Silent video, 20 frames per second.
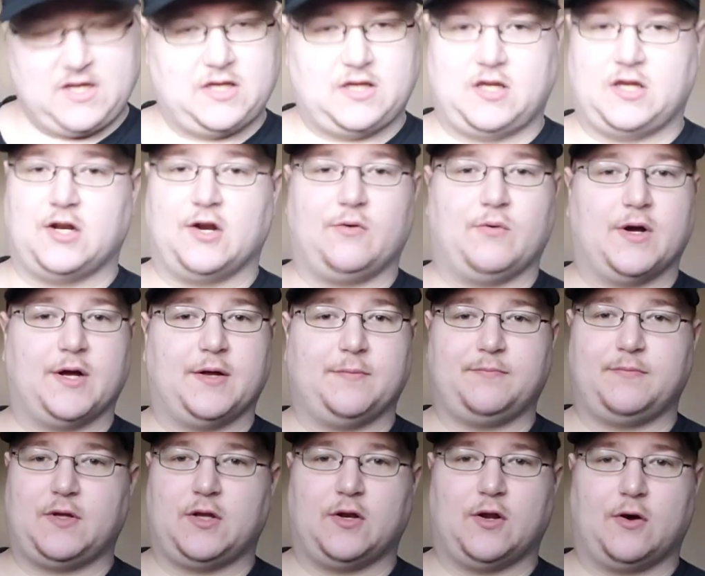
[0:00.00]
You know what?
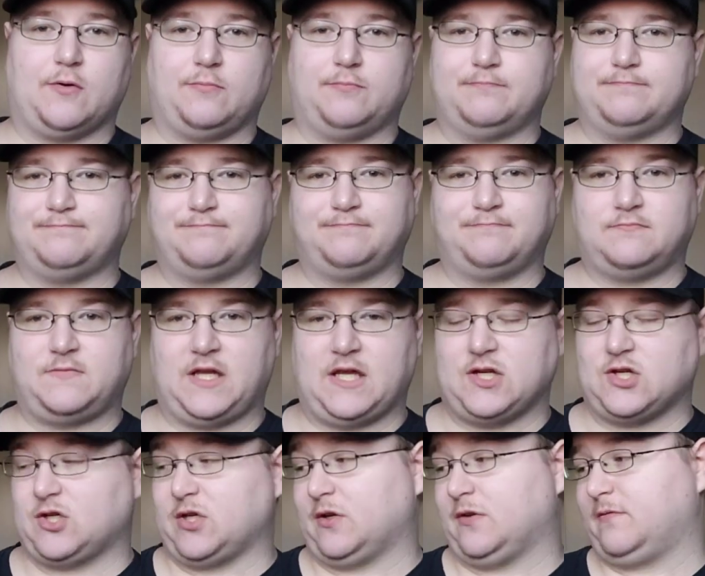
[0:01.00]
You know, heat
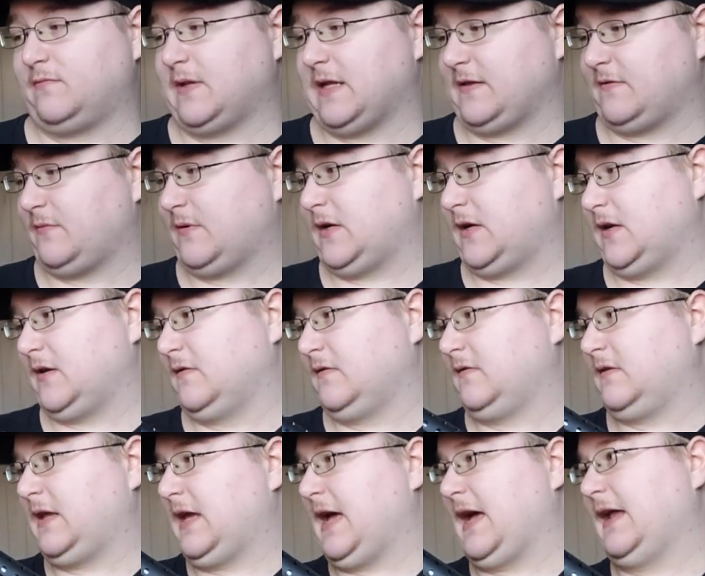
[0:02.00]
shield. That's what it is.
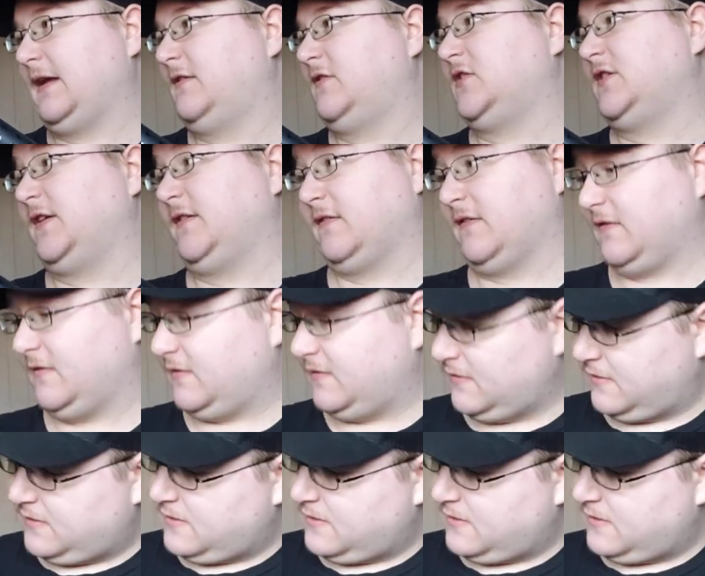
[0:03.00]
God, Jesus.